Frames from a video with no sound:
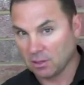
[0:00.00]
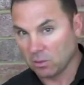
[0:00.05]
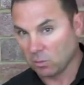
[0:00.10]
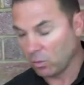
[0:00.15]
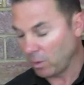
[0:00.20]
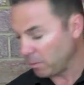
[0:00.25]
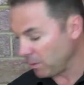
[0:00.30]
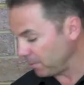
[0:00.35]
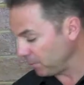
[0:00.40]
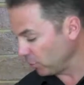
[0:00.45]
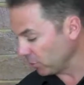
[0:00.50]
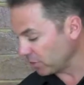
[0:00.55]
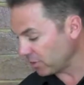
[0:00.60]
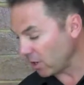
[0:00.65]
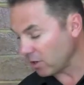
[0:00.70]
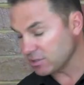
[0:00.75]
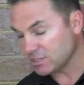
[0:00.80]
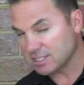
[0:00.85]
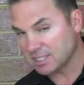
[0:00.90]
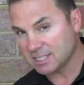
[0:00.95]
When we put
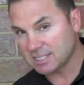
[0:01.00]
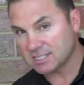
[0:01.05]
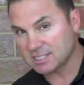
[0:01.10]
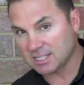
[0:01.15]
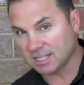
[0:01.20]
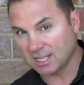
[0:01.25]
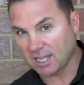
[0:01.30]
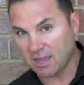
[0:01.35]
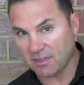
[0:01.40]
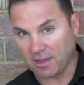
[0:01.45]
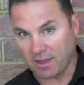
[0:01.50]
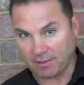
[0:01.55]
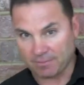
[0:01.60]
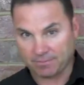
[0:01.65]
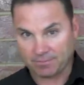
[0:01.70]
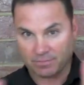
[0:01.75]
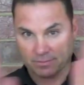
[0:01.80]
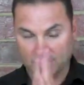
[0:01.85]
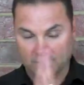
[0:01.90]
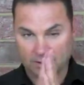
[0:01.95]
those things together,
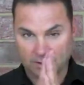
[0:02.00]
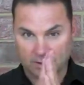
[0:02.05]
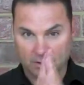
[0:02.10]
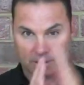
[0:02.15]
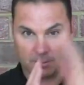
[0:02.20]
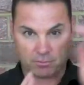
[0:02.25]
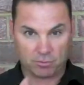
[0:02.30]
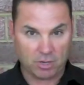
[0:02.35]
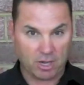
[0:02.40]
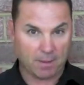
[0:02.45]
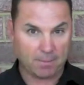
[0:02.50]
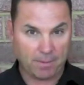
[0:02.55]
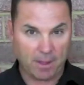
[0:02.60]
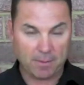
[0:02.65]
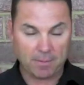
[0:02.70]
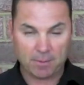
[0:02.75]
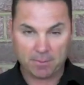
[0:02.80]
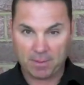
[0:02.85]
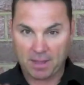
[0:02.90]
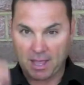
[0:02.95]
the brown
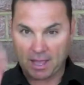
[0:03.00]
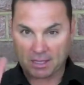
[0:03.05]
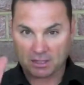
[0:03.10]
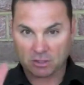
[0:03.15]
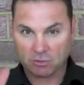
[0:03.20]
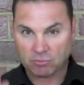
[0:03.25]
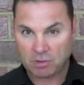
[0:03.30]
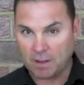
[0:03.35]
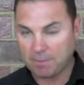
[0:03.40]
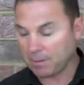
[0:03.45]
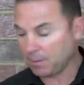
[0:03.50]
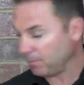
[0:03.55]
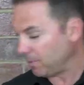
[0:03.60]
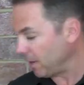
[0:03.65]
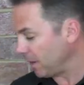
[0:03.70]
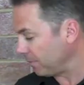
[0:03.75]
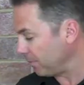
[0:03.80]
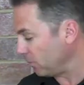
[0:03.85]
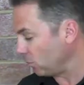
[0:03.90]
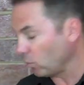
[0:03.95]
paper bag and the wrapping
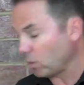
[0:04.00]
paper,